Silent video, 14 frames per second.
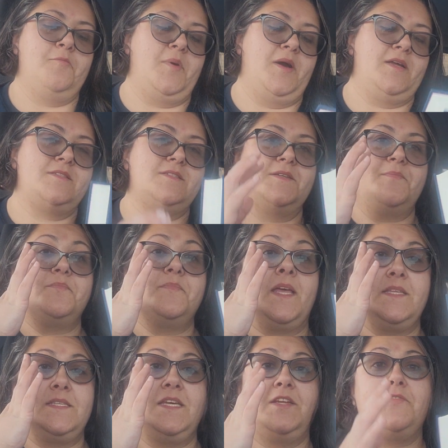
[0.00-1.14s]
but
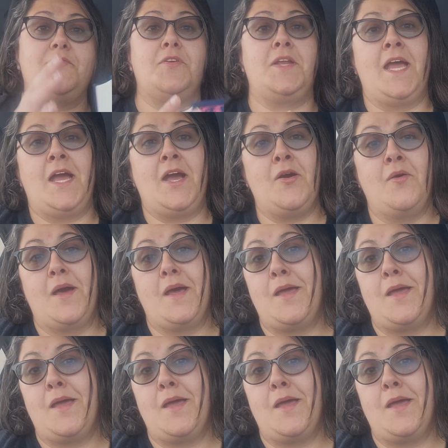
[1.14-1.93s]
that's it for now.